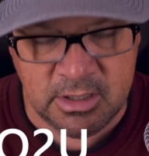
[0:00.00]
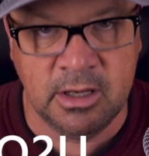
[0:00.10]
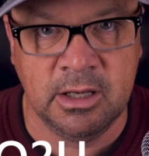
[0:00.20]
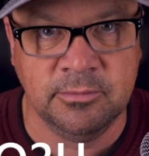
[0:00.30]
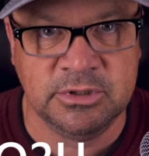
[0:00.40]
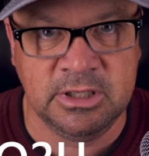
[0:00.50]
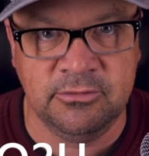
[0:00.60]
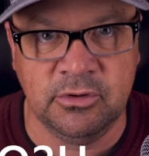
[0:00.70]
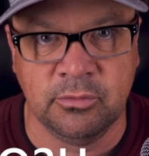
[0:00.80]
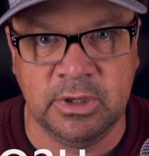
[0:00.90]
to
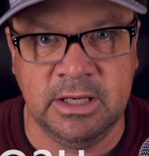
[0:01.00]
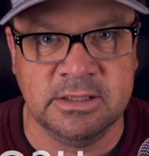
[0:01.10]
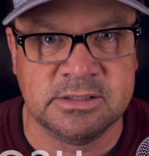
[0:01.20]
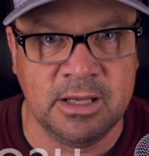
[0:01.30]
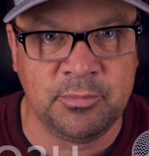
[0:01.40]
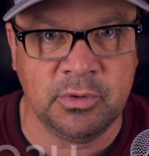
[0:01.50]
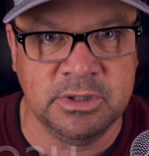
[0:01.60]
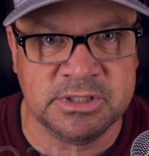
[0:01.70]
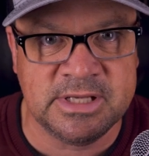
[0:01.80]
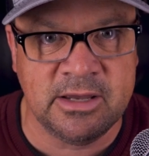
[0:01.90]
give you a reading sample
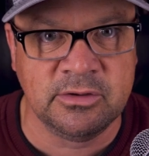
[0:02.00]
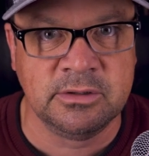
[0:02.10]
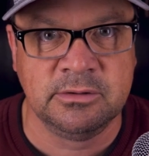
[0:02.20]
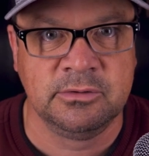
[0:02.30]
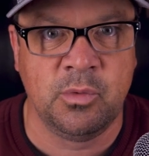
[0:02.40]
and sound